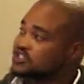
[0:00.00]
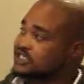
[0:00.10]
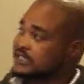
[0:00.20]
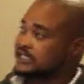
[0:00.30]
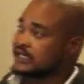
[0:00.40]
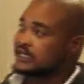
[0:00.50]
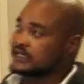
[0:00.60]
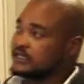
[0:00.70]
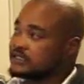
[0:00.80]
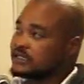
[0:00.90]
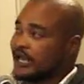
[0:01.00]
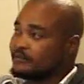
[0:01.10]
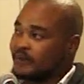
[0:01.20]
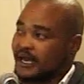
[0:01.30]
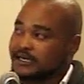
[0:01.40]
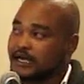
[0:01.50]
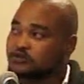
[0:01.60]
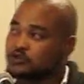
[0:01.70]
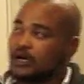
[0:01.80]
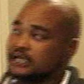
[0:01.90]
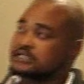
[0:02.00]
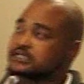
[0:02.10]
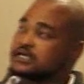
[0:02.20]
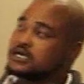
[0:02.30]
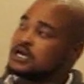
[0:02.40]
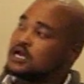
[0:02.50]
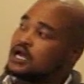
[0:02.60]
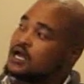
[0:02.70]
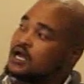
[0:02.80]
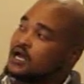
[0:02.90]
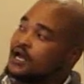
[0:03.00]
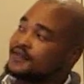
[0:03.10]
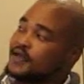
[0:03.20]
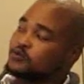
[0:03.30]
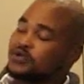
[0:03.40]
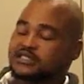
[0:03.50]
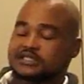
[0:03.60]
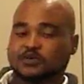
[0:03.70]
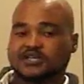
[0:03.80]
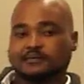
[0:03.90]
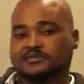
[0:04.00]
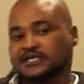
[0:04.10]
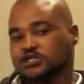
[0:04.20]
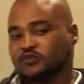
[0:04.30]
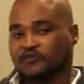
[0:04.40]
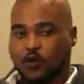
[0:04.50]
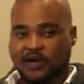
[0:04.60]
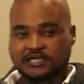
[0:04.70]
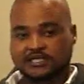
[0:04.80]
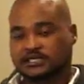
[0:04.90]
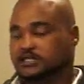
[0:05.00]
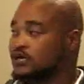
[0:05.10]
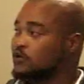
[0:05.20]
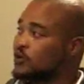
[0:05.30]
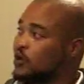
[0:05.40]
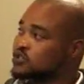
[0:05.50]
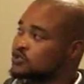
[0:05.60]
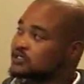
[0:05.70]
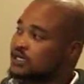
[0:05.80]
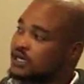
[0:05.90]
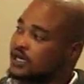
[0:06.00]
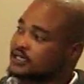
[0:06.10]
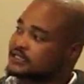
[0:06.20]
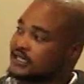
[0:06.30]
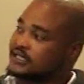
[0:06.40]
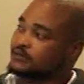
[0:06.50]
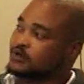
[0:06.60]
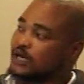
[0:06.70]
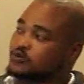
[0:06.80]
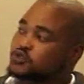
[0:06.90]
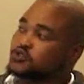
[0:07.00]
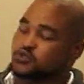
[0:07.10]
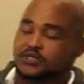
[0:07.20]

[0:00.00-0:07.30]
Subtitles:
which recently came back now to us. And then we deal with them 3 to 4 weeks. We also train them on how to